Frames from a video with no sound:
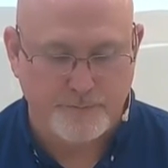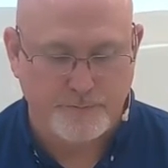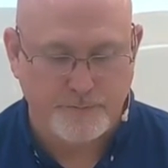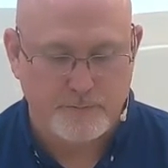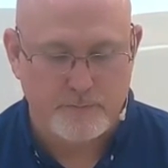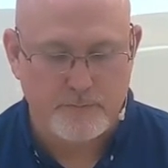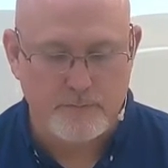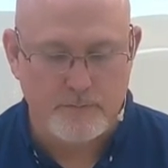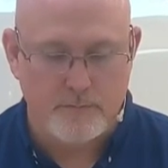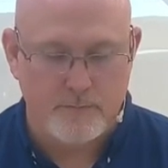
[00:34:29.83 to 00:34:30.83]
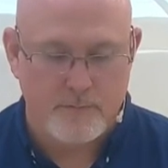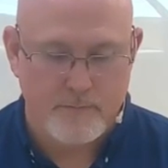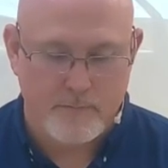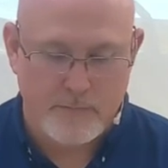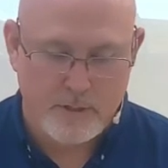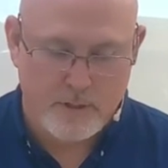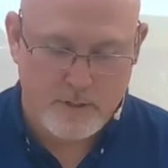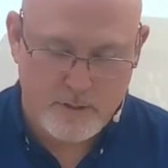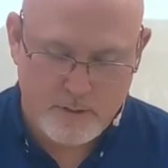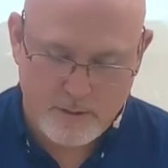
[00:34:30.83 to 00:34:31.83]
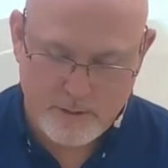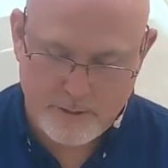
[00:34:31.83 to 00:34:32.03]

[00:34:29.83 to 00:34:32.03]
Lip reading: Nobody speaks.